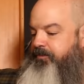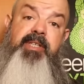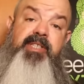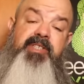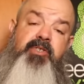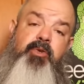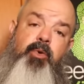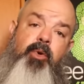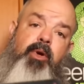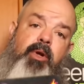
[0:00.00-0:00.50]
This
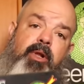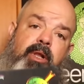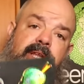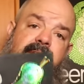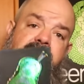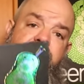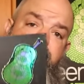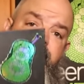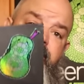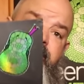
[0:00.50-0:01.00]
scroll
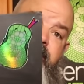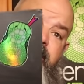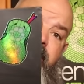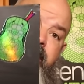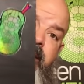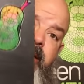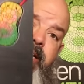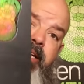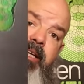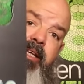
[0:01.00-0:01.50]
is
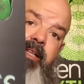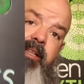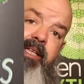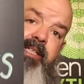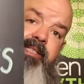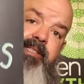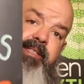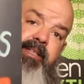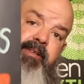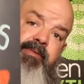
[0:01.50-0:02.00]
uh, a
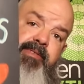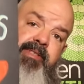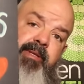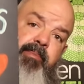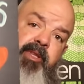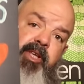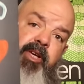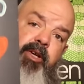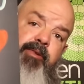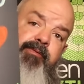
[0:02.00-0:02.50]
list of some
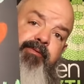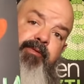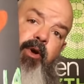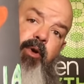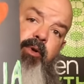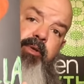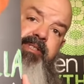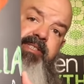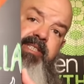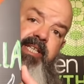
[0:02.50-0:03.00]
of the good
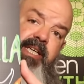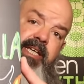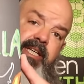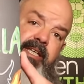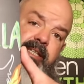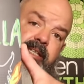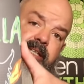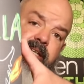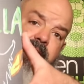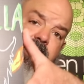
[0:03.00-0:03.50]
folks
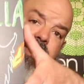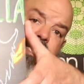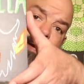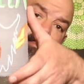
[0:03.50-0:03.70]
in a